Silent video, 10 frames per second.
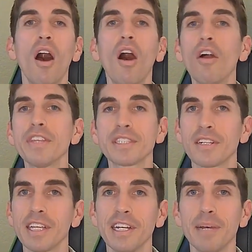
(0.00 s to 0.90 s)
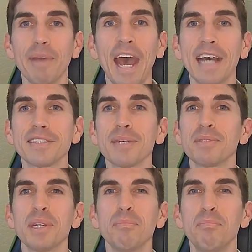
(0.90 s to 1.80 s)
All this cleanup adds up
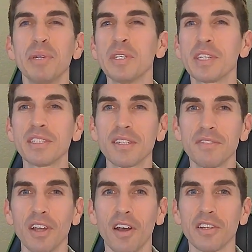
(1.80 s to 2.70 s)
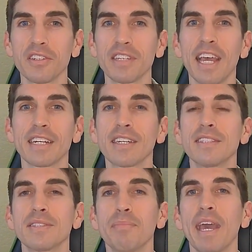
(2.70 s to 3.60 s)
to billions of dollars and could
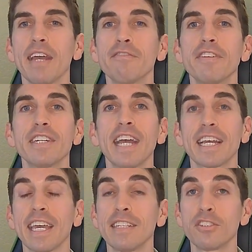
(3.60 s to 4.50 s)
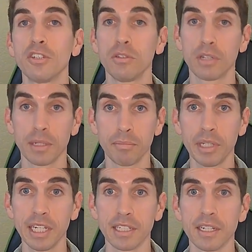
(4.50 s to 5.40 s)
span for decades to
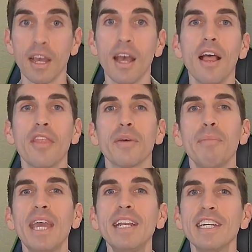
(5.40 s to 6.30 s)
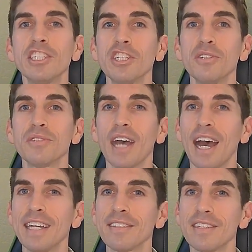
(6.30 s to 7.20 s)
complete. The main issues
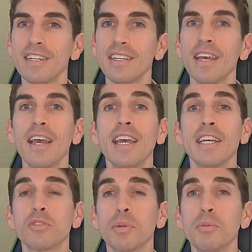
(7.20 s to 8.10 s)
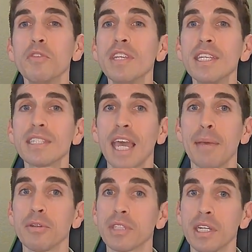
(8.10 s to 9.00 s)
I see is removing these
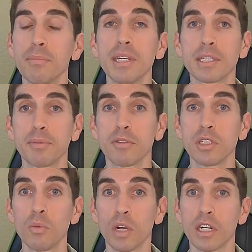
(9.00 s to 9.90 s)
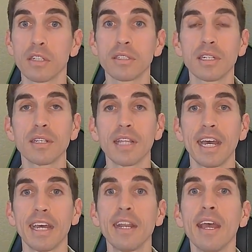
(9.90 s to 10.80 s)
cables could be exposing workers to
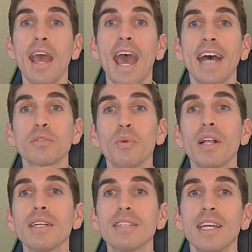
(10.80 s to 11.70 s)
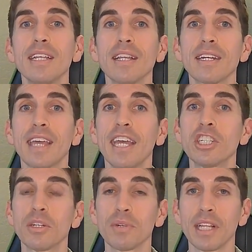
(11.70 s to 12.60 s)
lead, as well as any
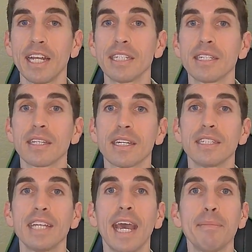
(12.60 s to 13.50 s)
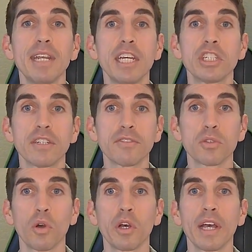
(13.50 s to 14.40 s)
litigation related to the contamination of
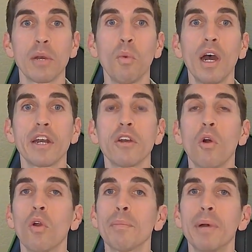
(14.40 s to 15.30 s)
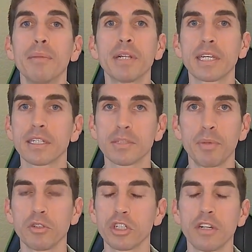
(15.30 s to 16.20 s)
soil and water or public
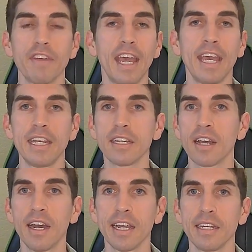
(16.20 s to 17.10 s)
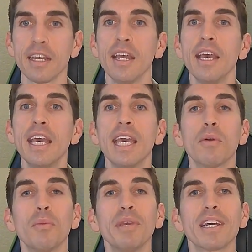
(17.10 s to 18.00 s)
exposure of any kind. It
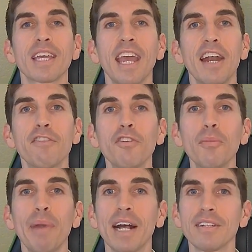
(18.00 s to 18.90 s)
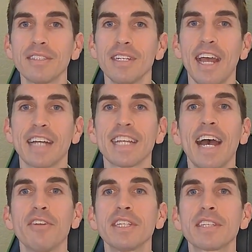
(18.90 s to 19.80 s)
will be a careful balancing act
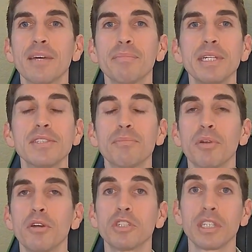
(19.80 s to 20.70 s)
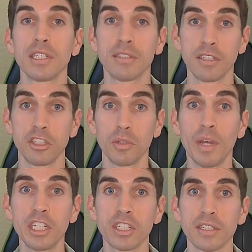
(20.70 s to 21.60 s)
how these companies approach these
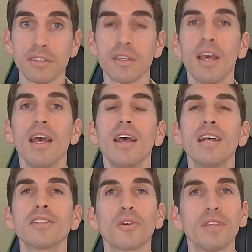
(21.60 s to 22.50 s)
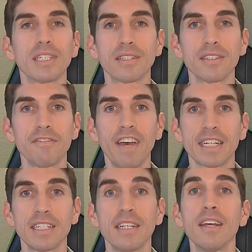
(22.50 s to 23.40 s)
situations. So this is
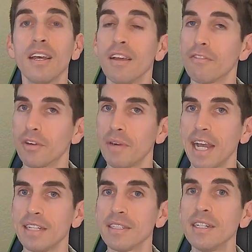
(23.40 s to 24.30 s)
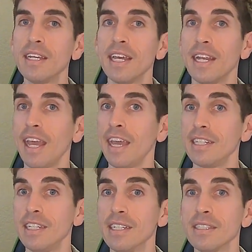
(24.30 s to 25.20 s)
affecting Verizon and
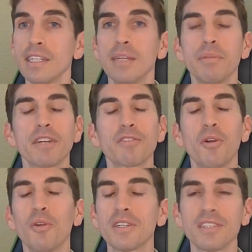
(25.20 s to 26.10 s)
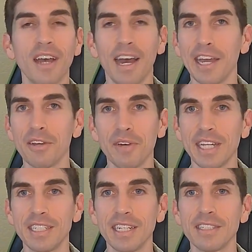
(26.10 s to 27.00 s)
AT&T, but of course I own
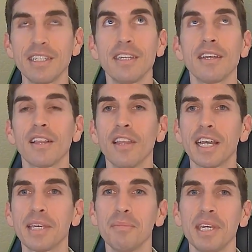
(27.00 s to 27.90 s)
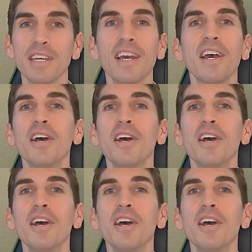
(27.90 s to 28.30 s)
AT&T, lucky me.